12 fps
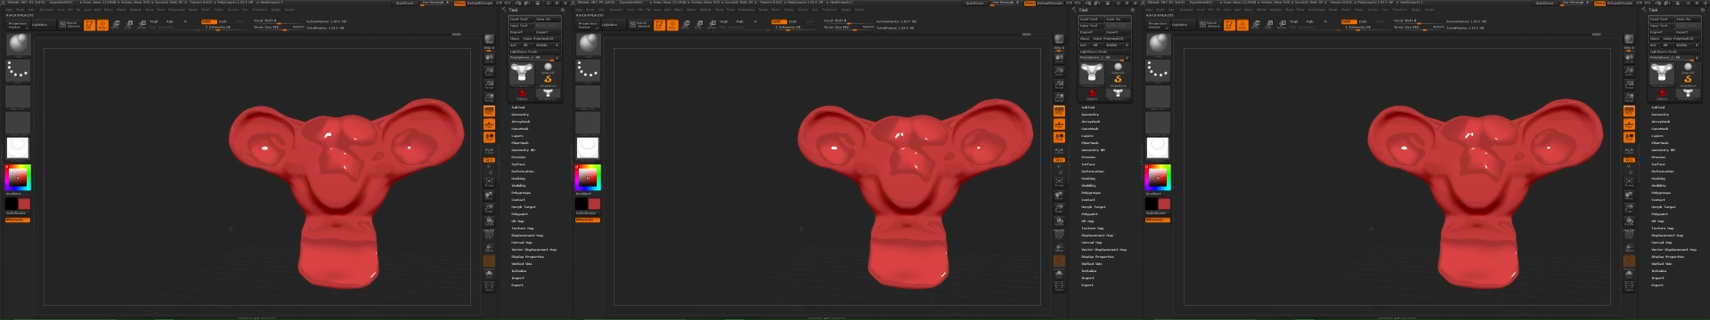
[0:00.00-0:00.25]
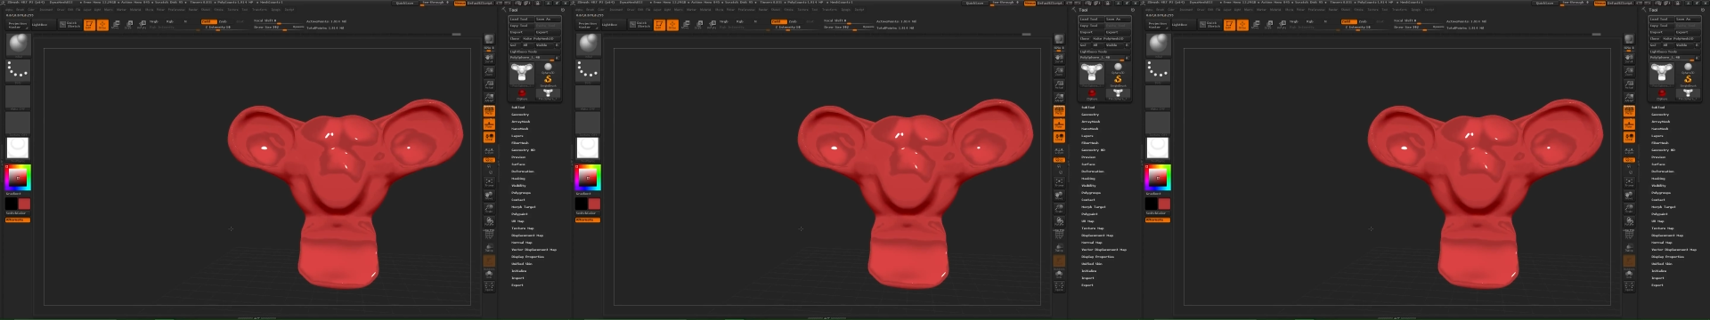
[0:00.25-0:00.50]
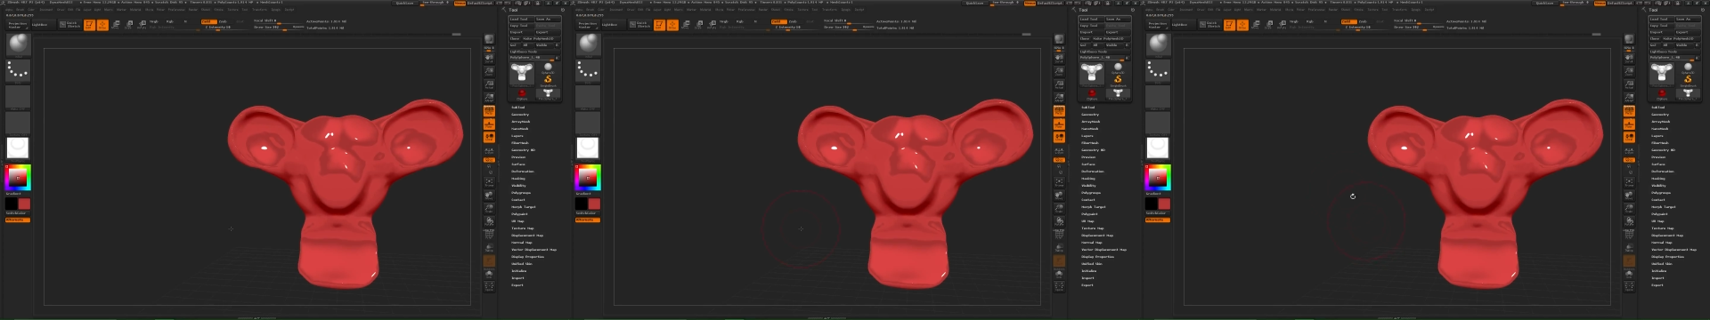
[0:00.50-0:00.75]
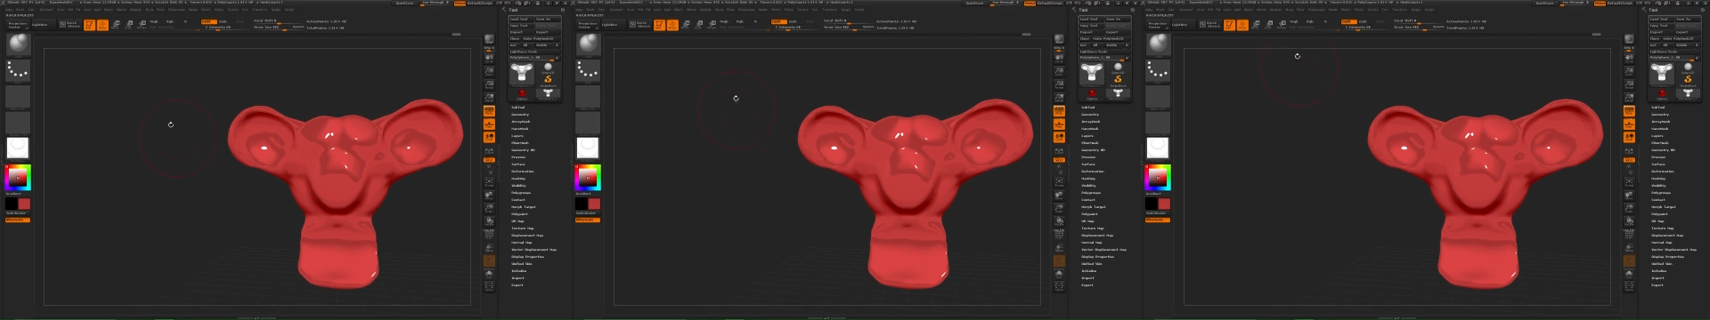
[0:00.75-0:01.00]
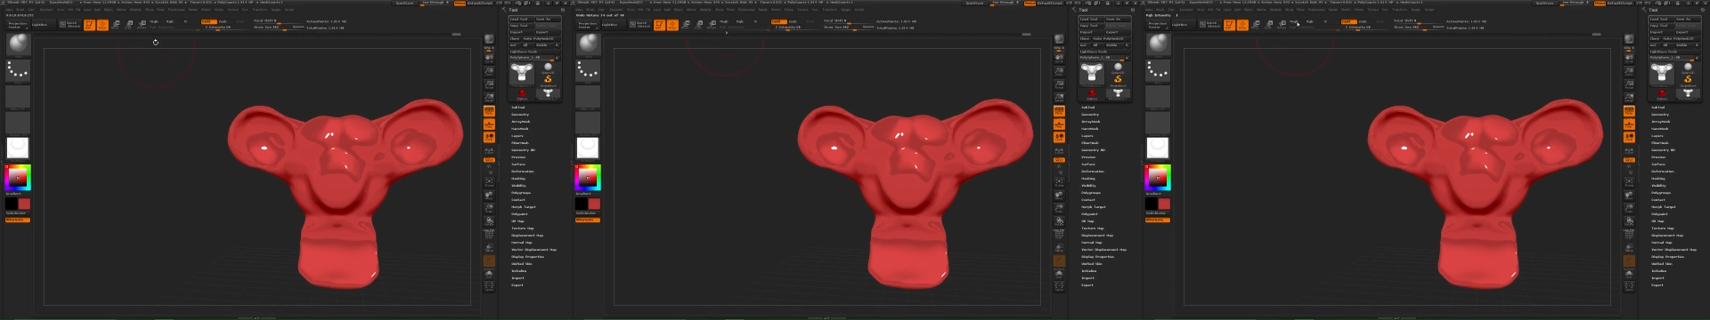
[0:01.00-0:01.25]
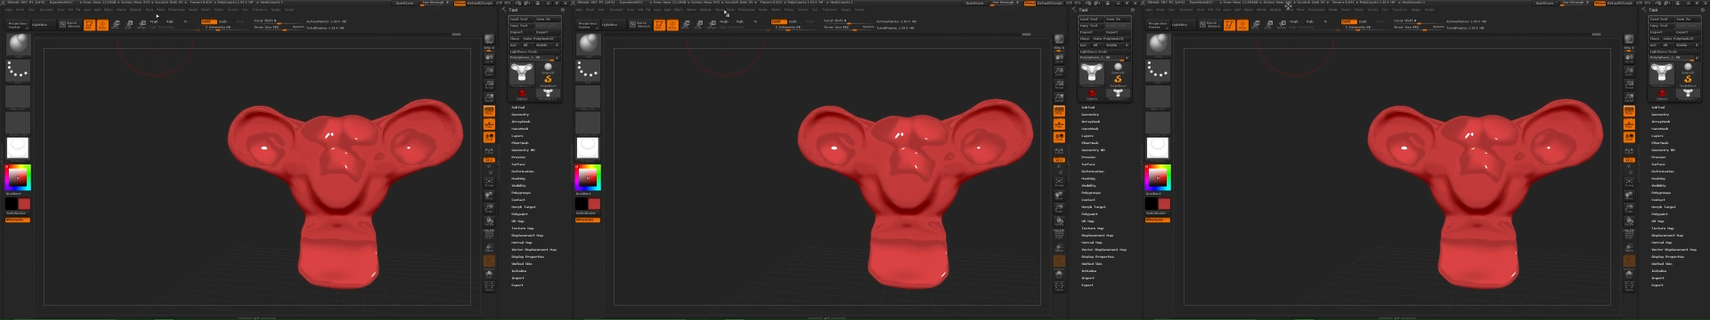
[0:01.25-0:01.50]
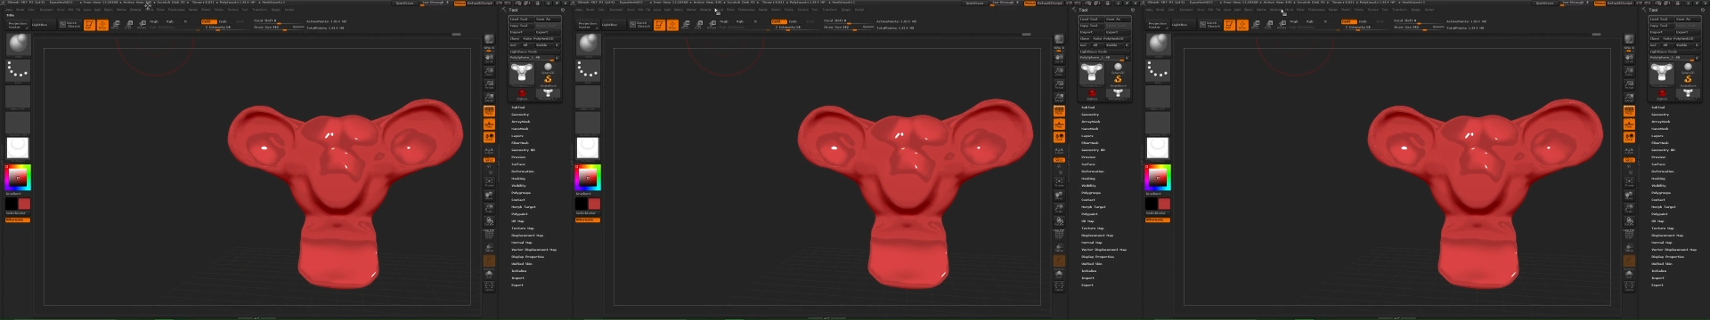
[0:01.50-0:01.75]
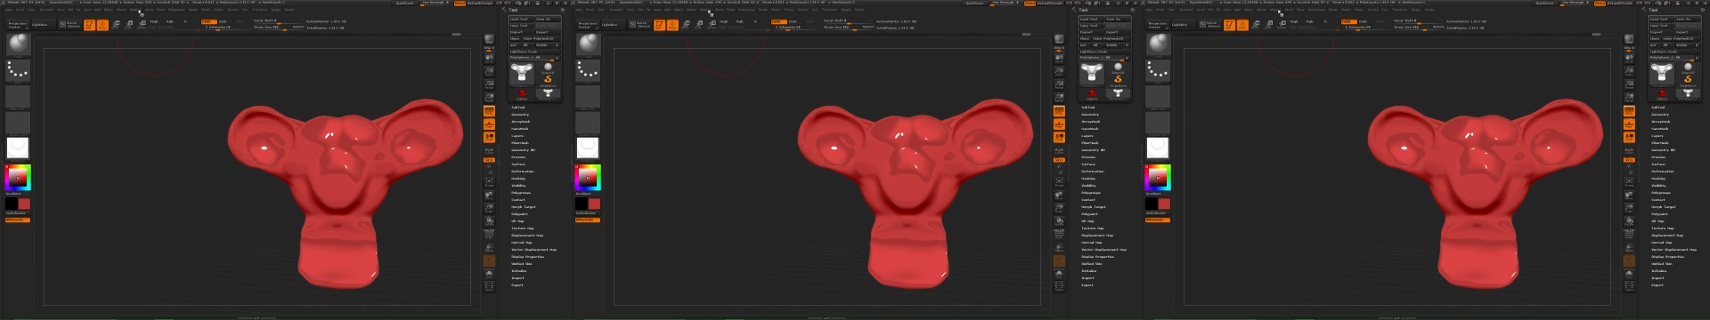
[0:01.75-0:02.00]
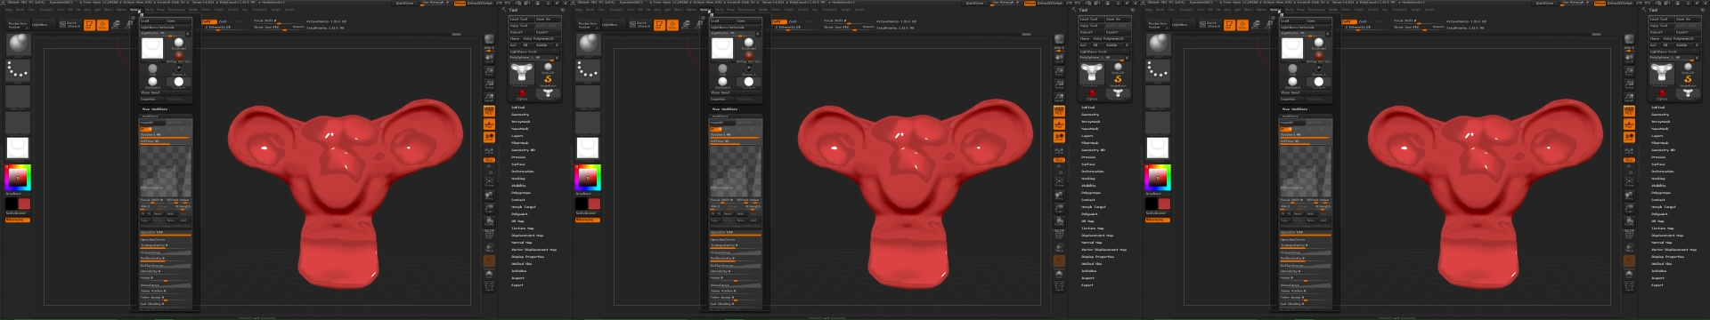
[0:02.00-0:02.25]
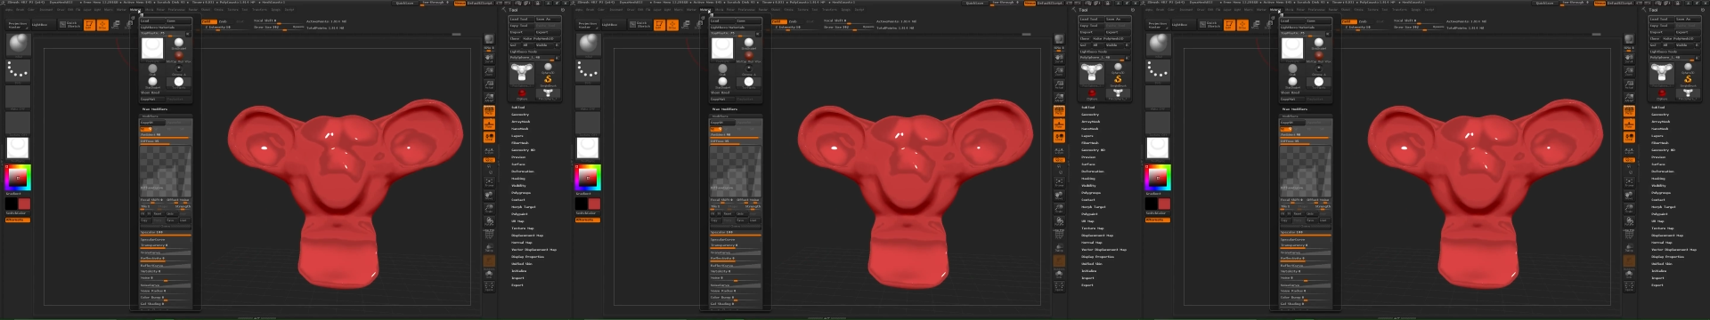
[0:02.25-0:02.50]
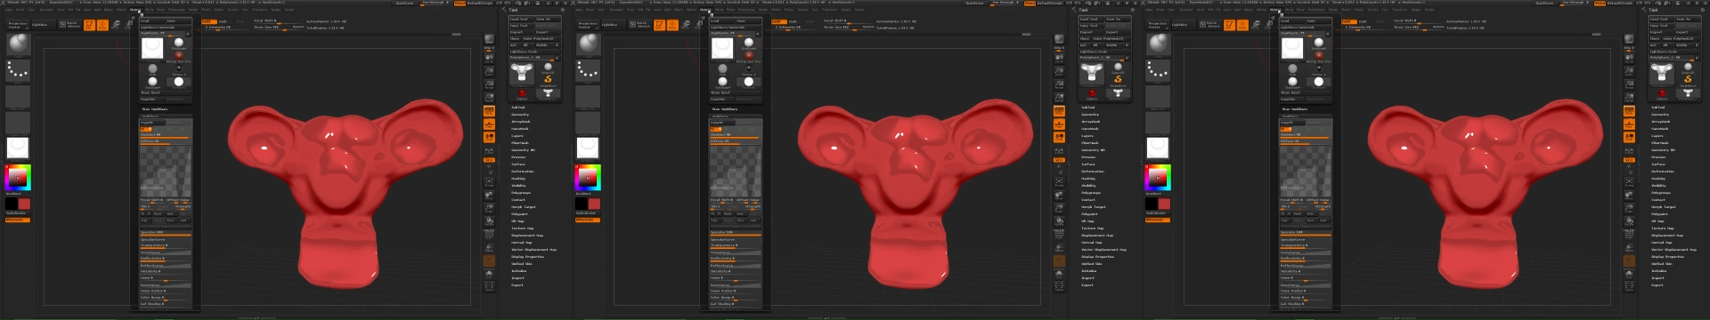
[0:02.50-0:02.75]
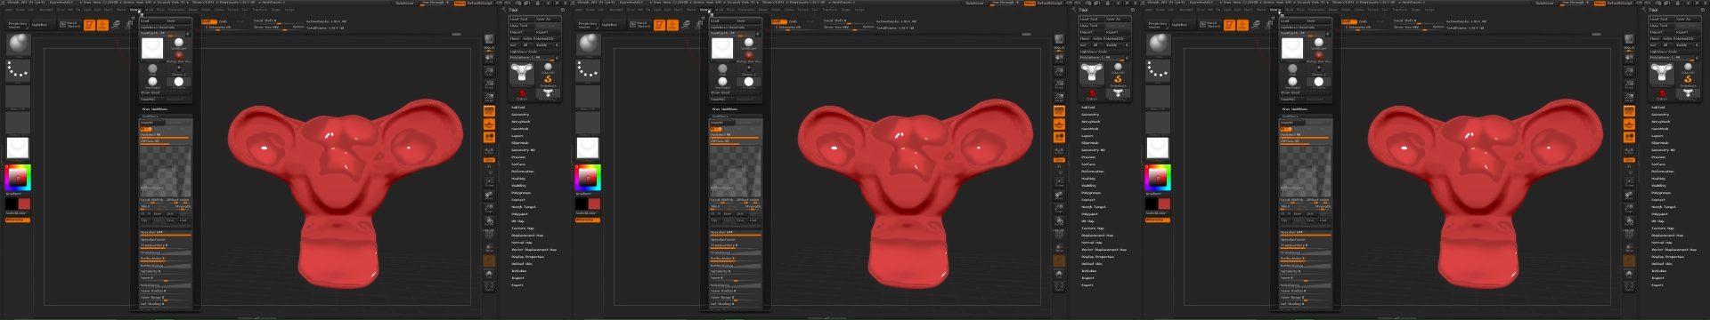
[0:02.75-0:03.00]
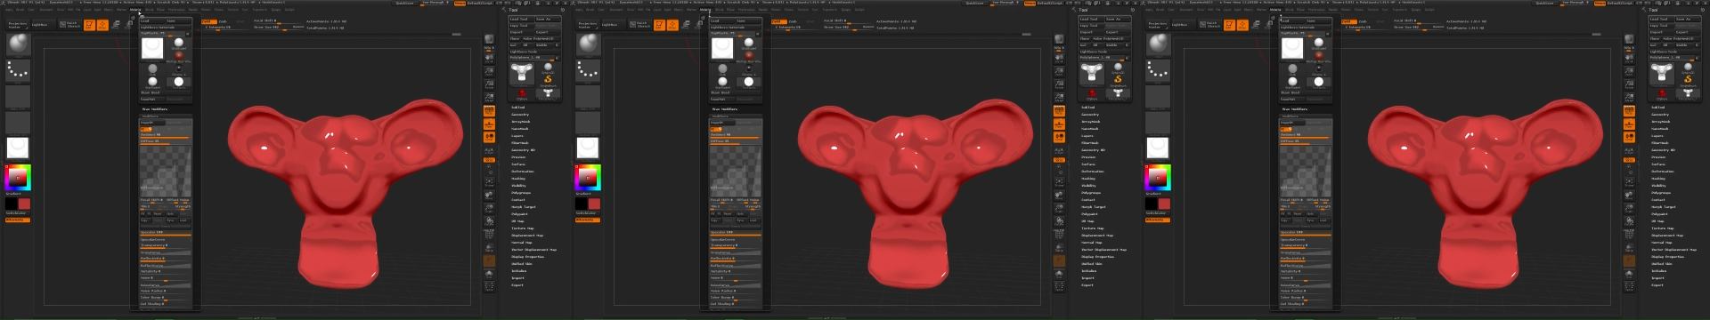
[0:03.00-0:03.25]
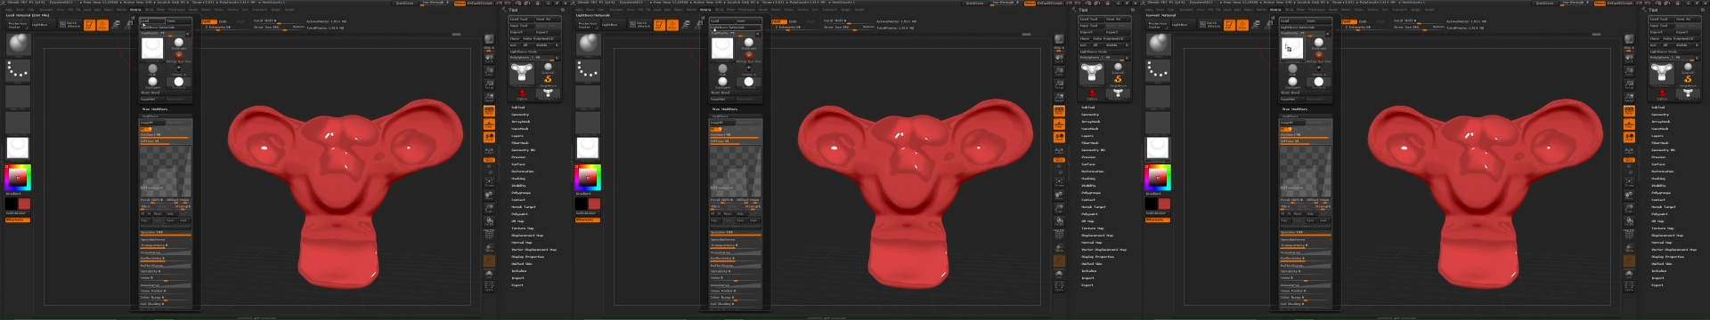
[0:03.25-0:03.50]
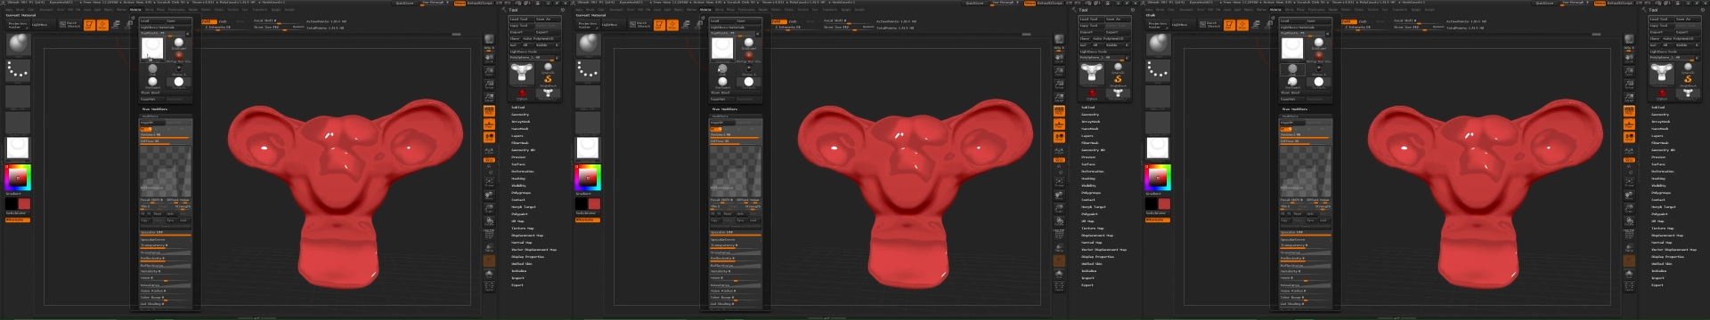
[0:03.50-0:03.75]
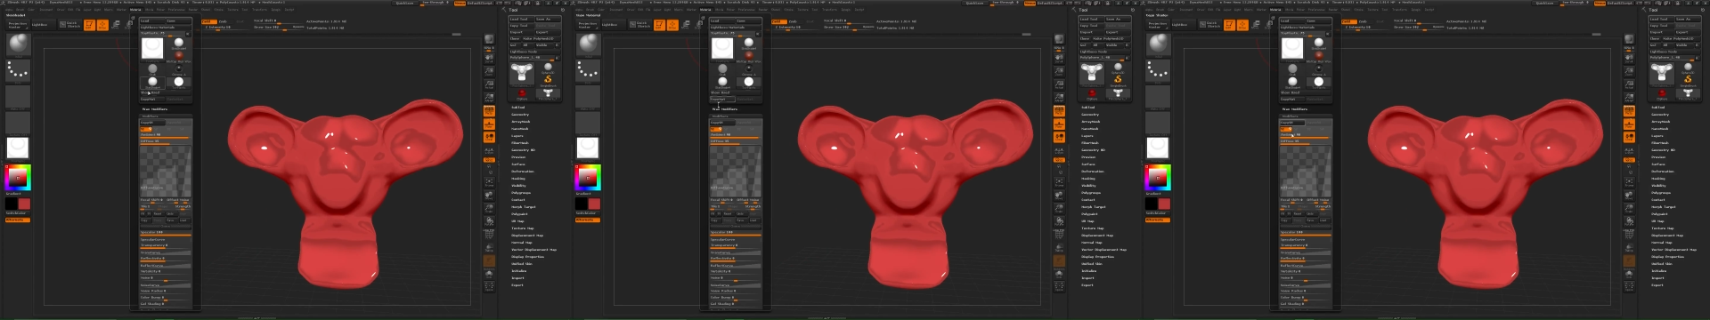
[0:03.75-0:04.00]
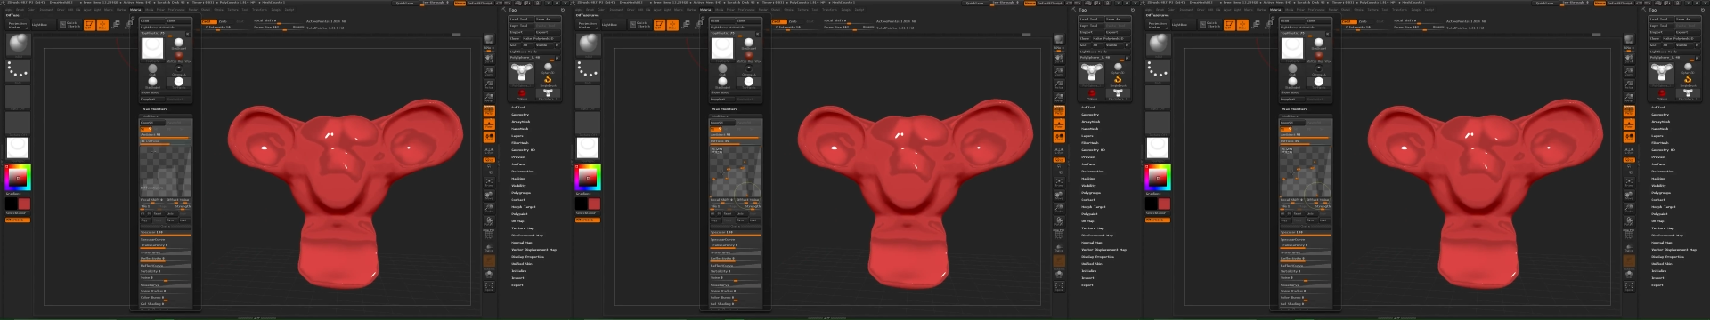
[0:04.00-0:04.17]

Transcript: No face is visible, so there are no lips to read.